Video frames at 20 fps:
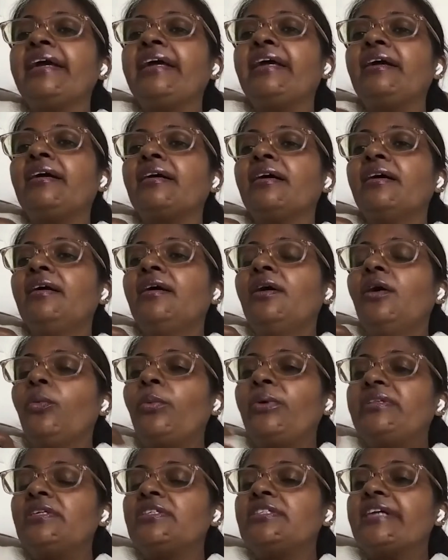like
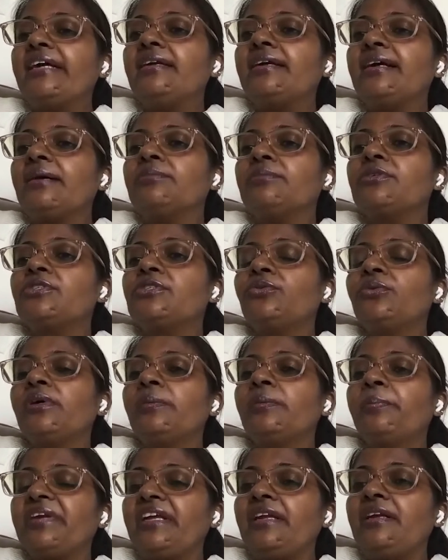when the child comes to
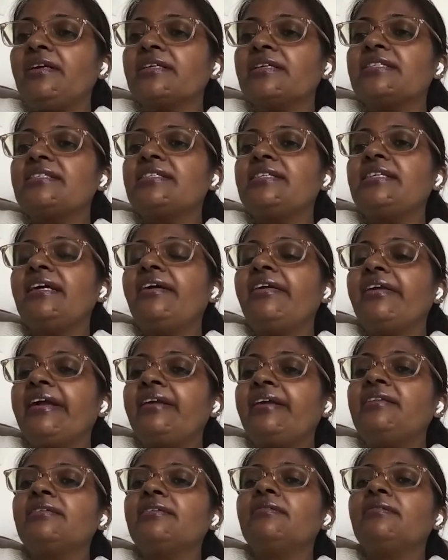a pre-nursery grade,